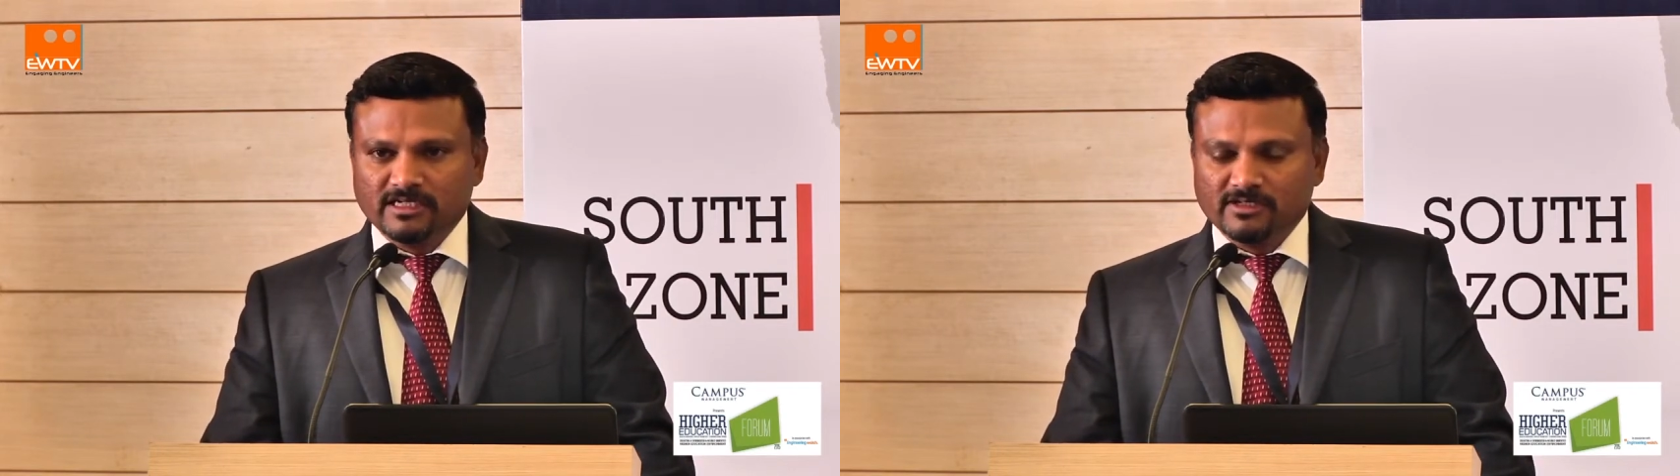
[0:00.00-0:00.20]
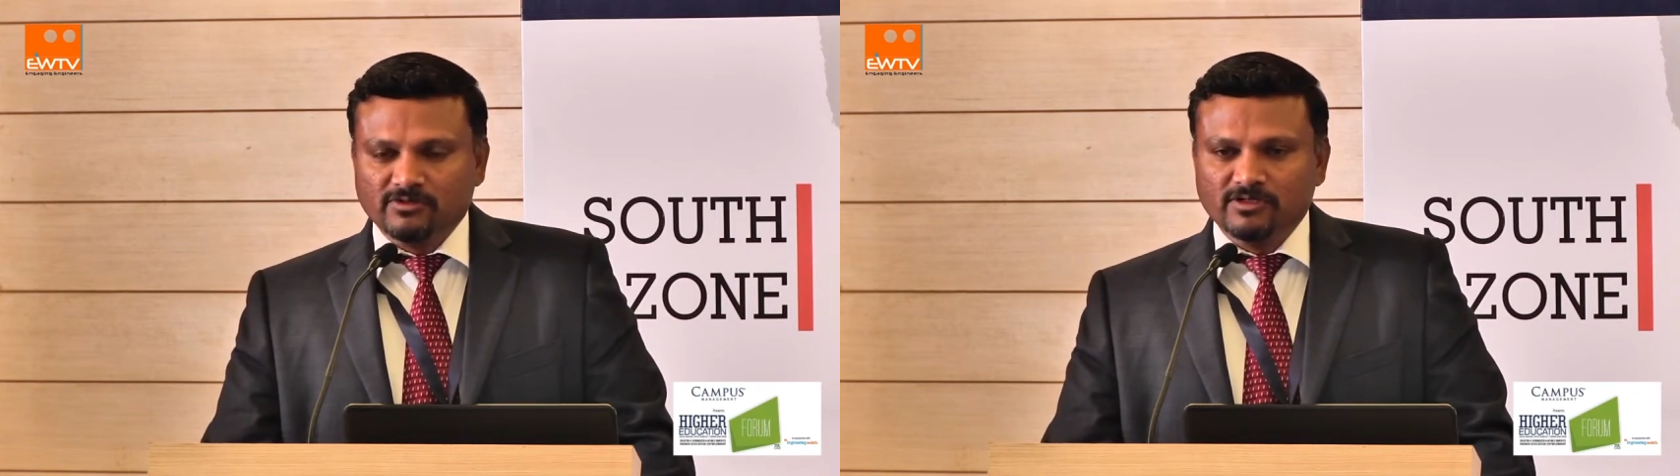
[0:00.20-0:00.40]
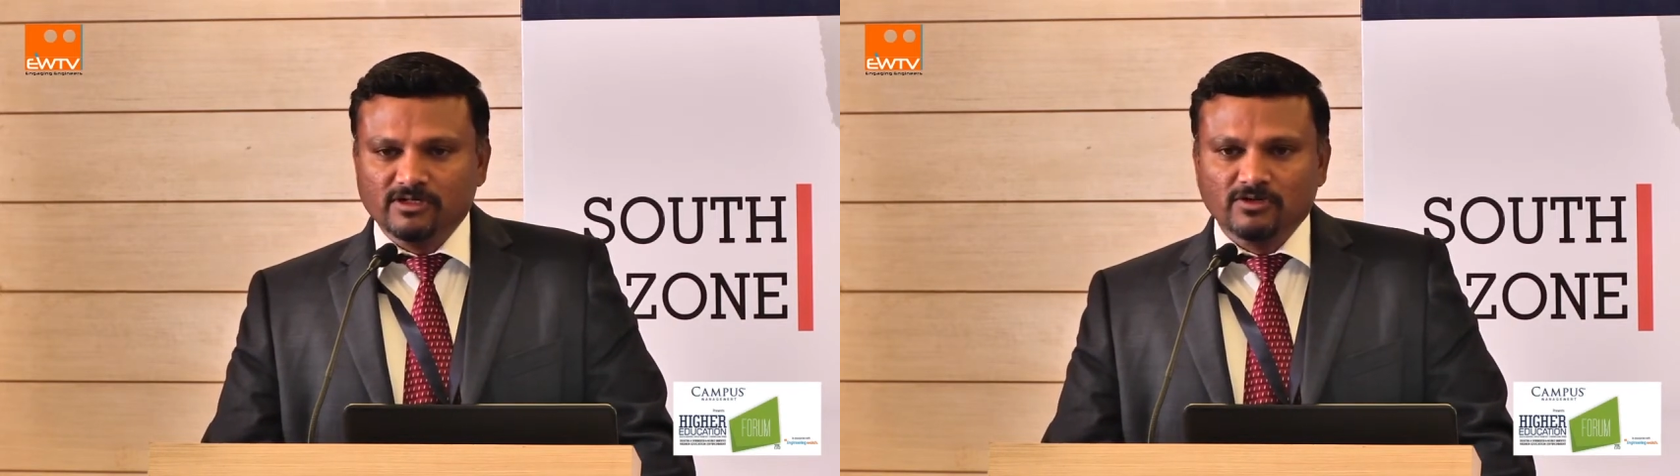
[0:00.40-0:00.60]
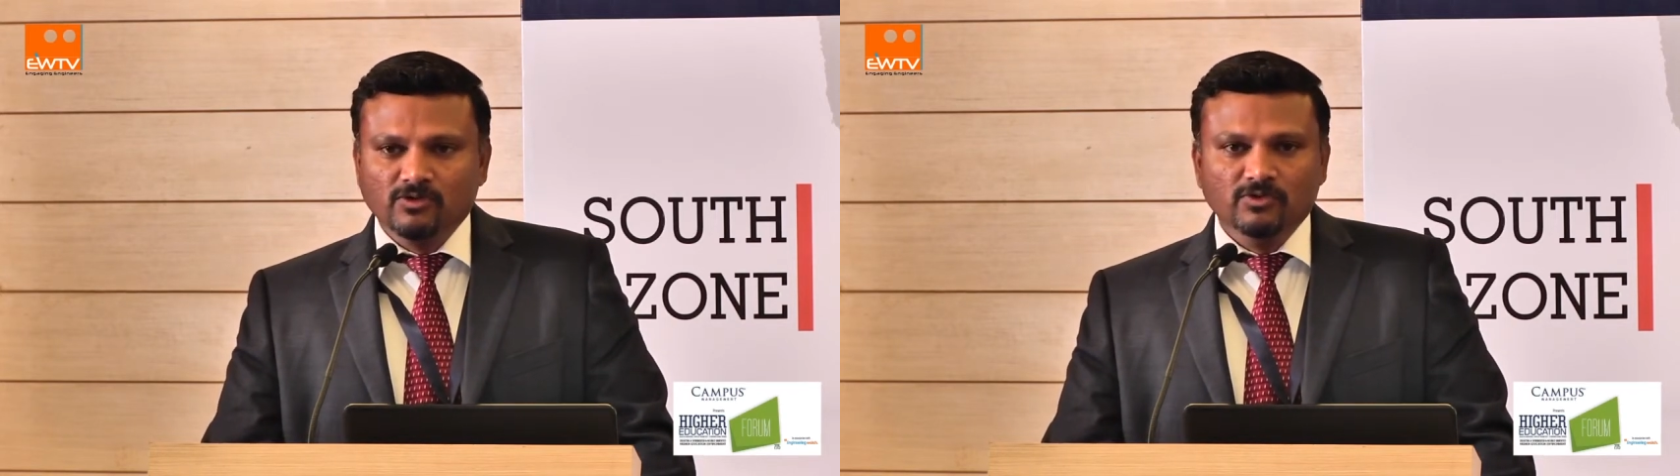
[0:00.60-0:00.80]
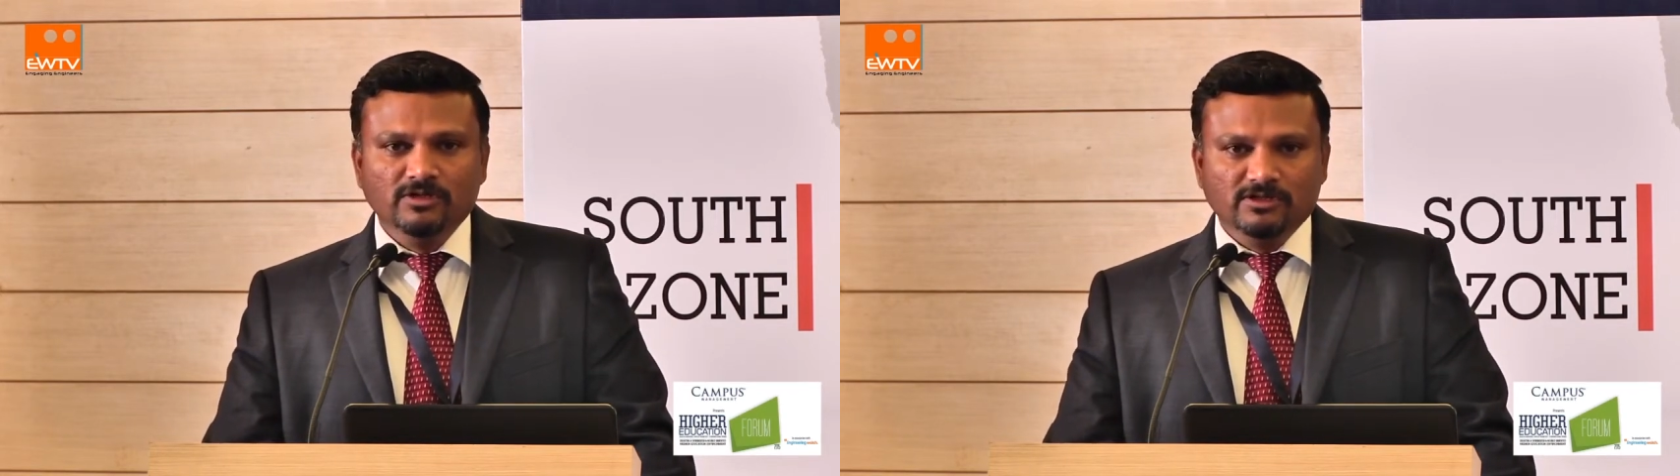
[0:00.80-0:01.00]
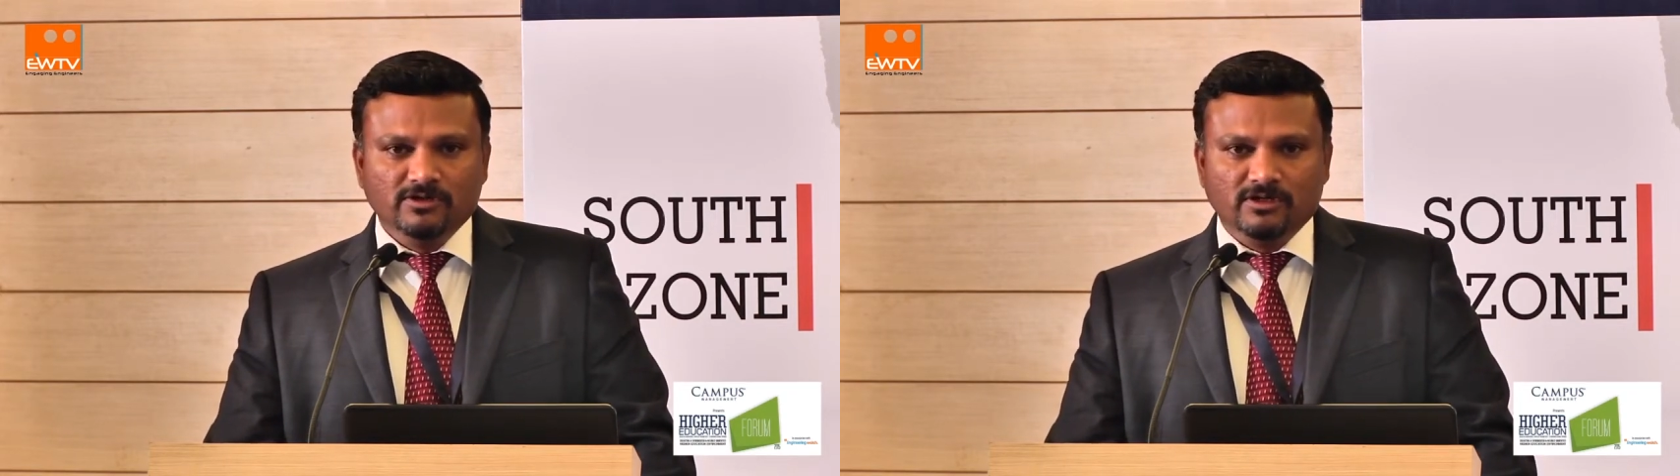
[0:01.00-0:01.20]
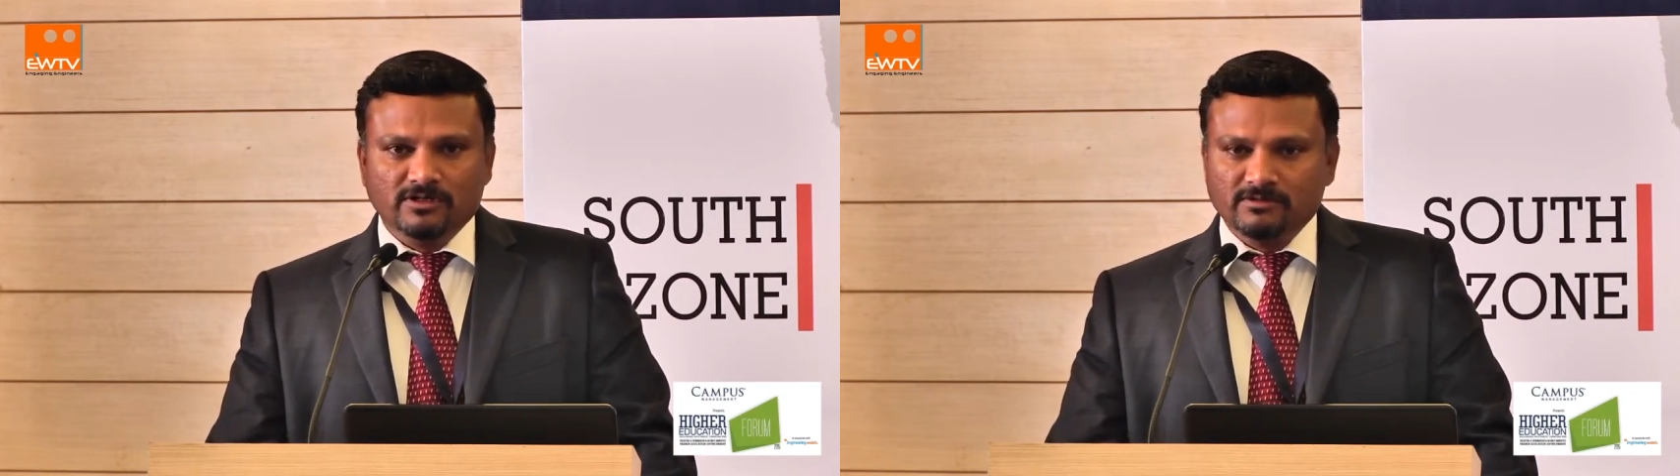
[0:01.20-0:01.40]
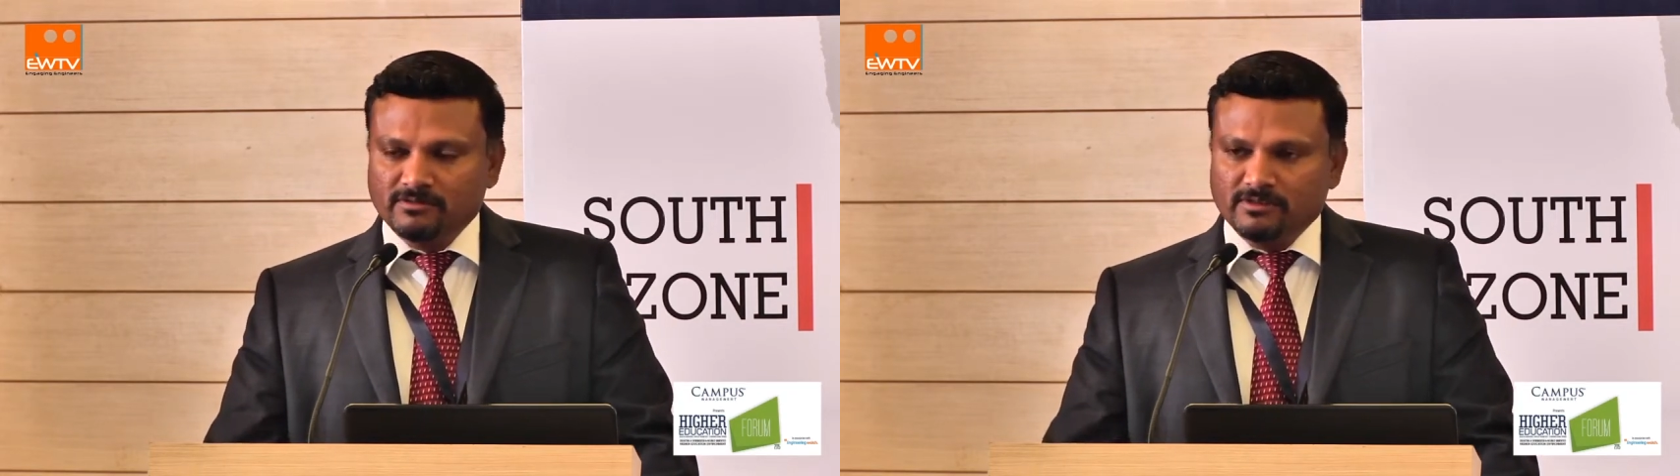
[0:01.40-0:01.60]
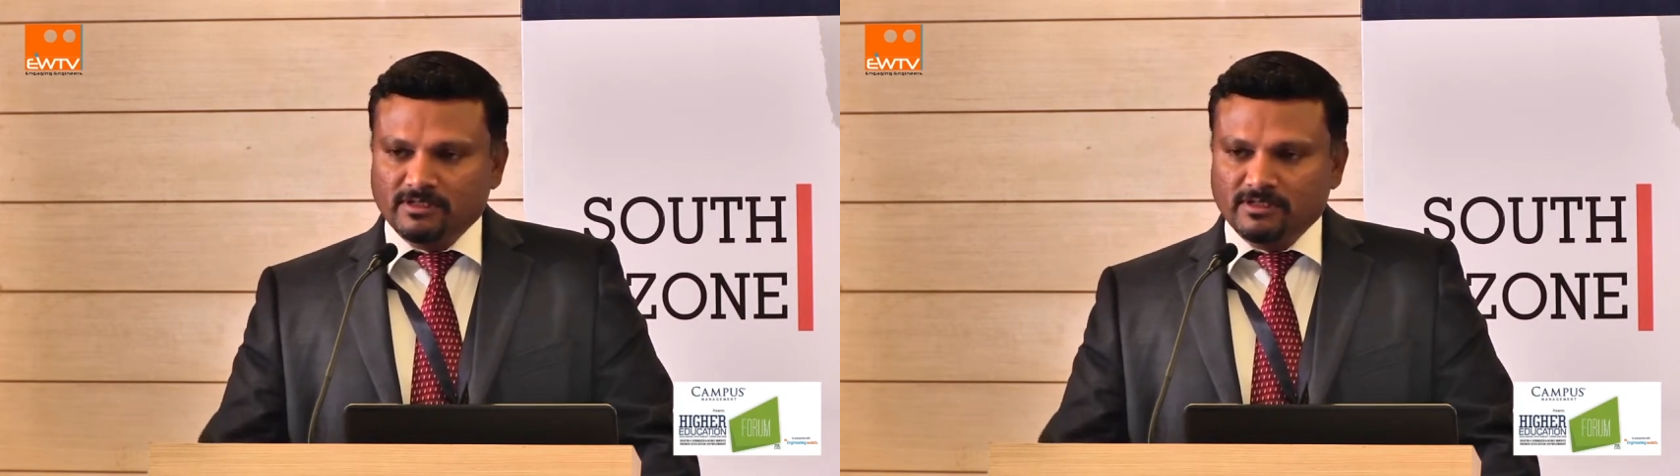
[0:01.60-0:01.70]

like it could include your